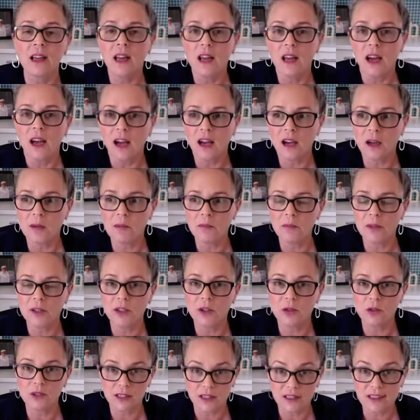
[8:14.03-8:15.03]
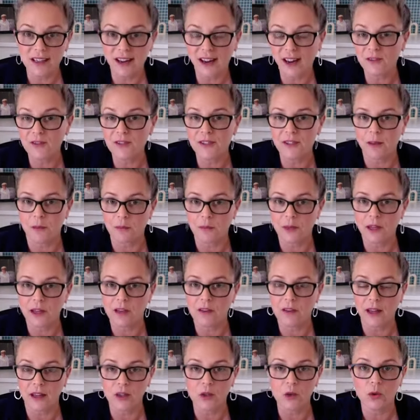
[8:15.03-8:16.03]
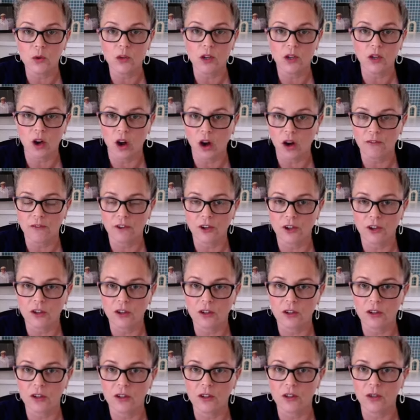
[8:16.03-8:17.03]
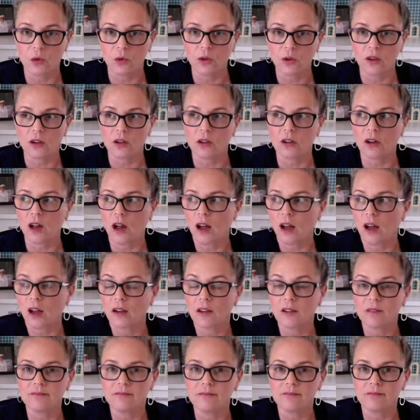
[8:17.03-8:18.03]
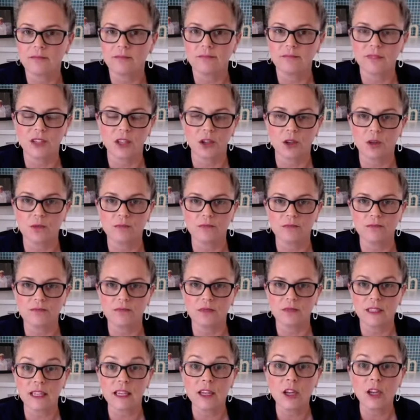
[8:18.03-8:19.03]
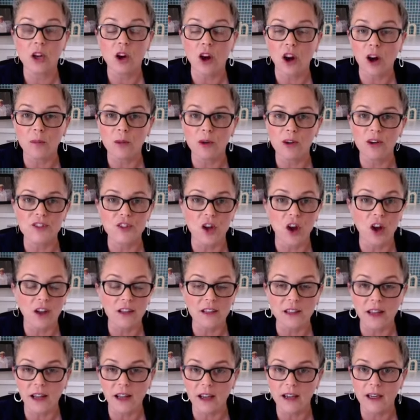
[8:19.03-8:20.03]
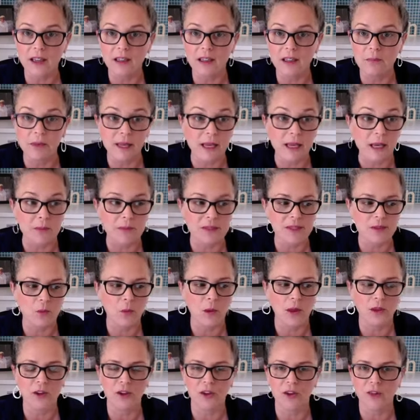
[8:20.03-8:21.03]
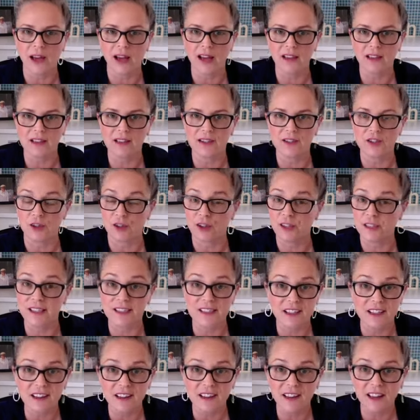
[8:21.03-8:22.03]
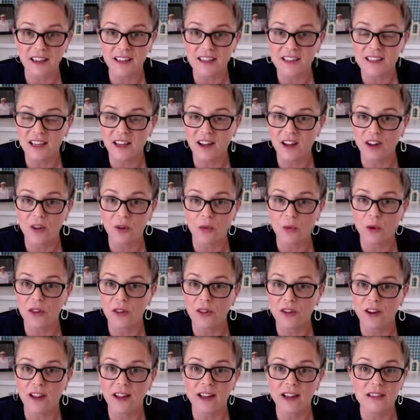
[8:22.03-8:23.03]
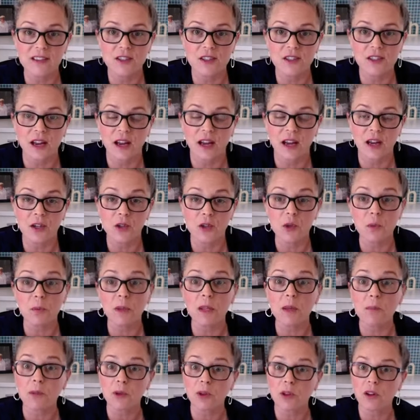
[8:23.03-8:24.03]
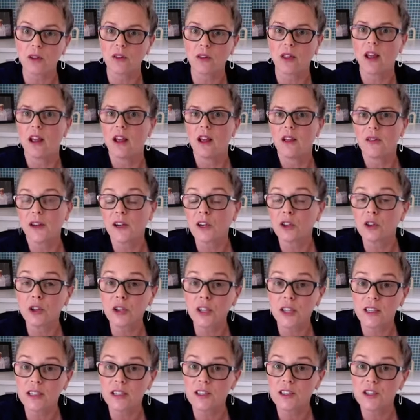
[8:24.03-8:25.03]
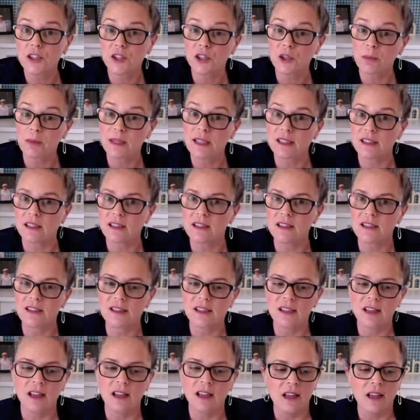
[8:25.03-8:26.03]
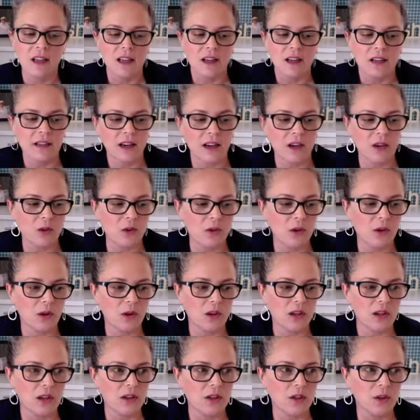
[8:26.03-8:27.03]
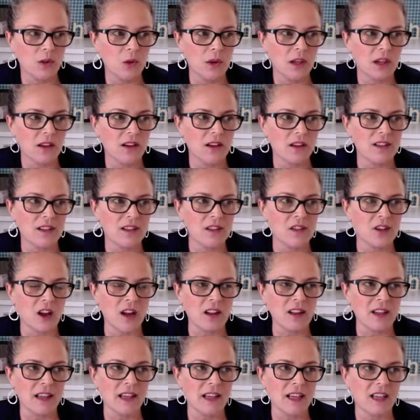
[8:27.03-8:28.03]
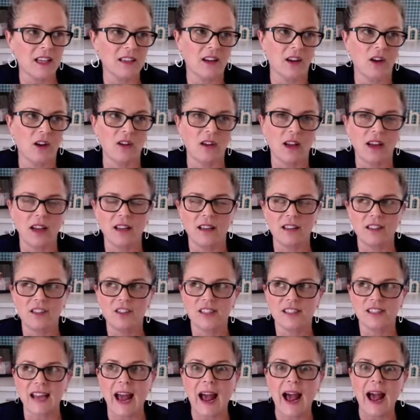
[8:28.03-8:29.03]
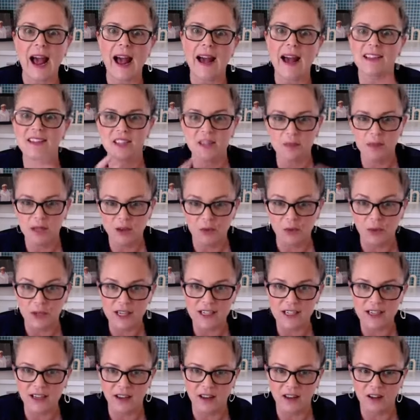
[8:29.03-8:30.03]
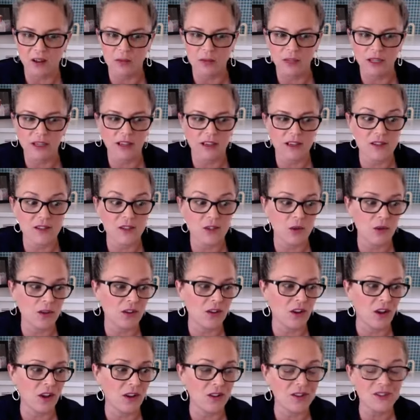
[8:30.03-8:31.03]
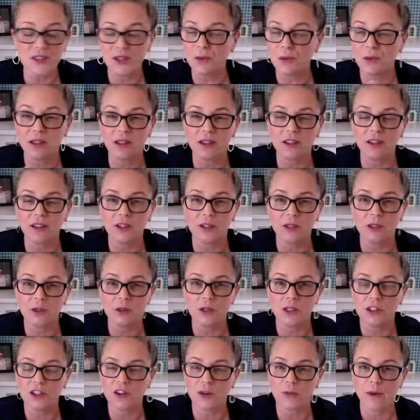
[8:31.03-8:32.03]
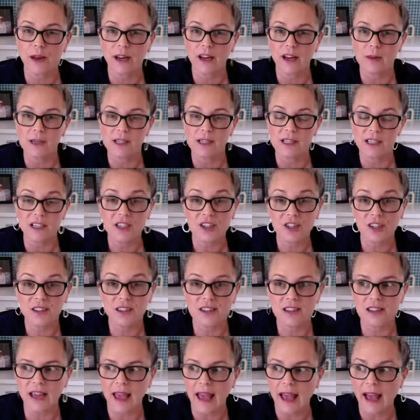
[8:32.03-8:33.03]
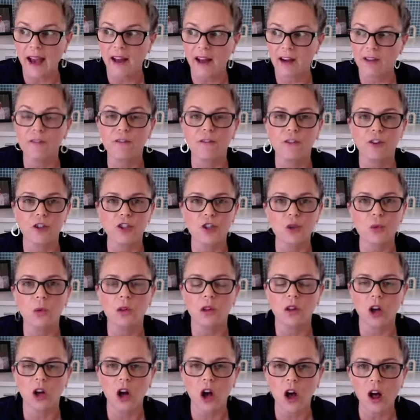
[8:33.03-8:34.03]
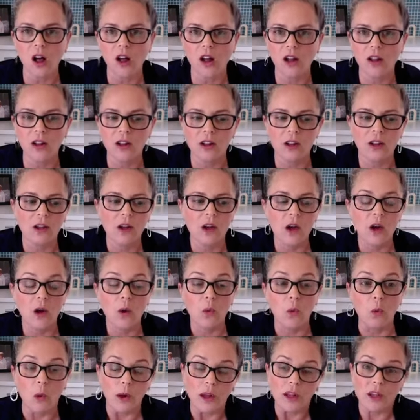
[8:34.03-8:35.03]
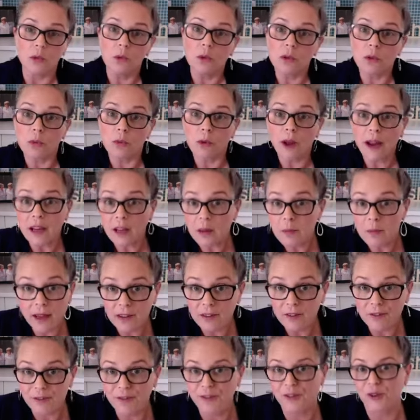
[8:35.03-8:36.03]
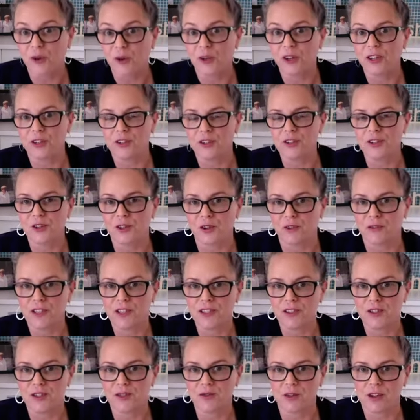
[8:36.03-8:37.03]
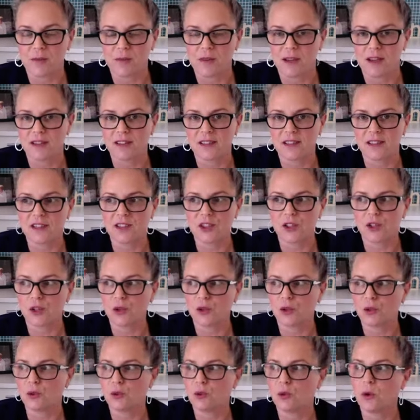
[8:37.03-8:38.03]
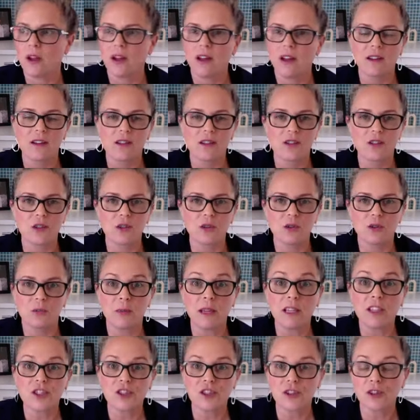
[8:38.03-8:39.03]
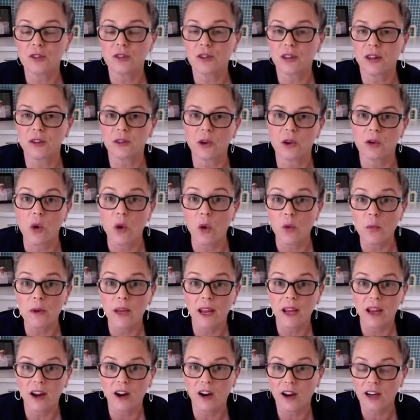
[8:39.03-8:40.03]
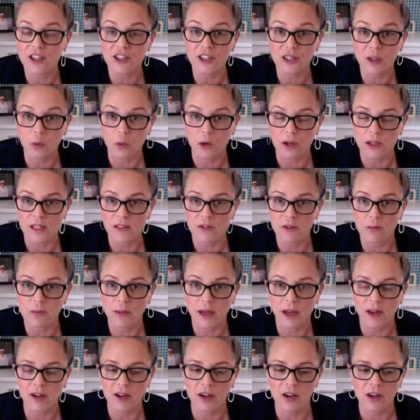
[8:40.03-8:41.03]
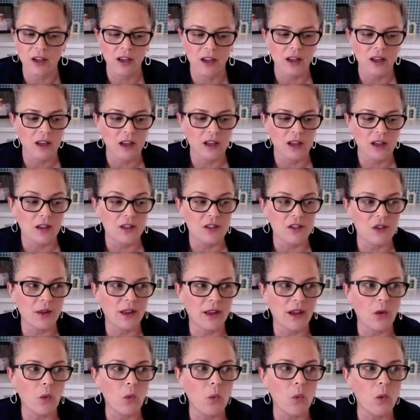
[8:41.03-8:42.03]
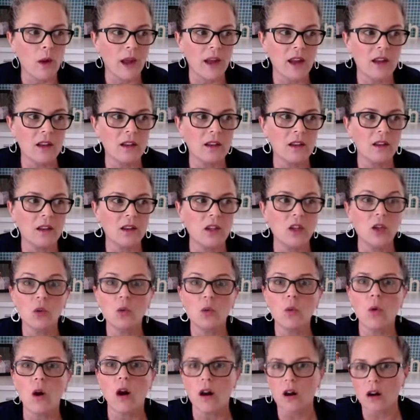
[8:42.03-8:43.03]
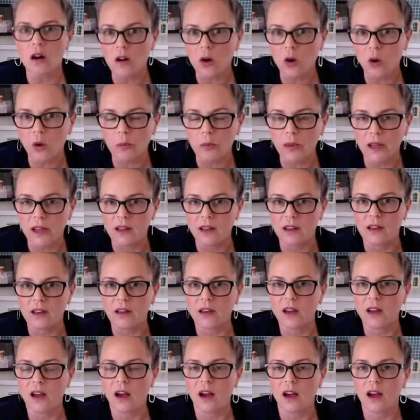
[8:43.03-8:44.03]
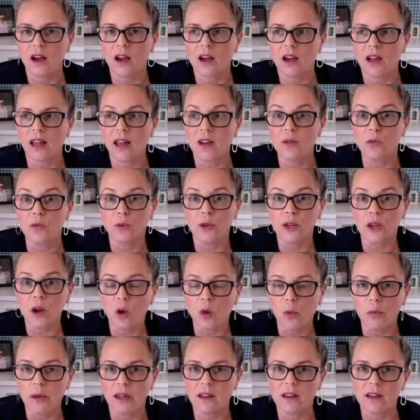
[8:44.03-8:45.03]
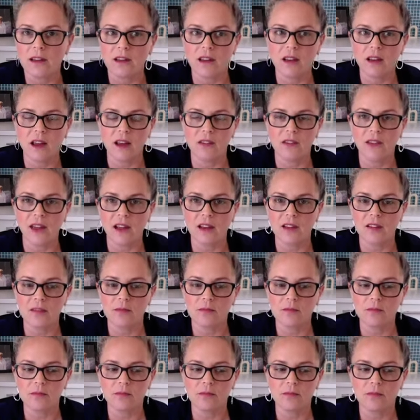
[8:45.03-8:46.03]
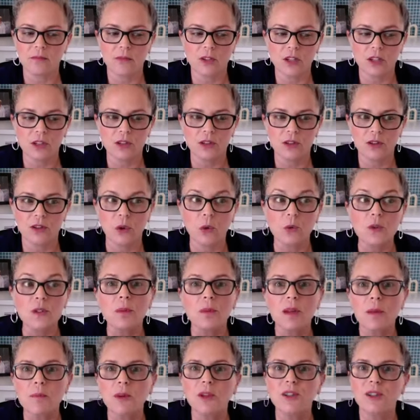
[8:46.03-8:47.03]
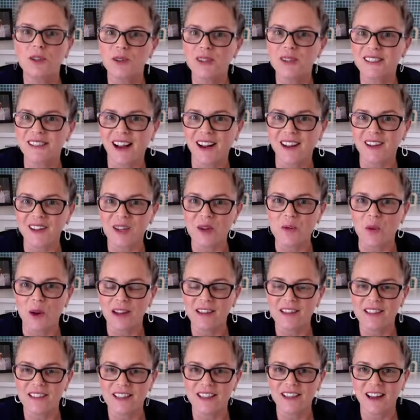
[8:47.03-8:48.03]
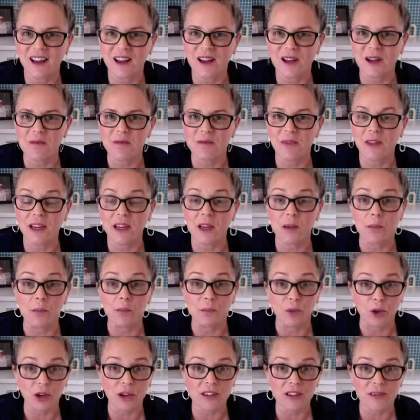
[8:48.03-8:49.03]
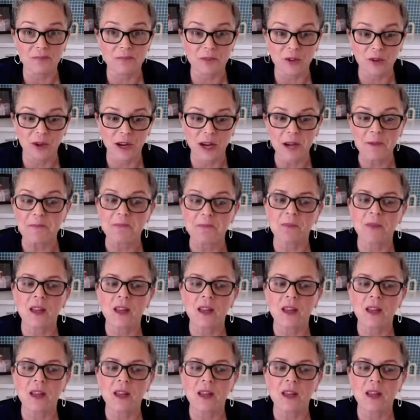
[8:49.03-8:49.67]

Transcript: Um, you need to have something that you can offer your, um, you know, e-commerce online peeps whether that is your existing clientele or whether that's uh, new people that are looking into your business now you can it's not like it it just has to be retail because you can also include in your recommendations at a virtual call what you would recommend for your service treatments to to make sure that the home care actually works even better so that when you are open uh, and reopen that those people know exactly what um, they can book all right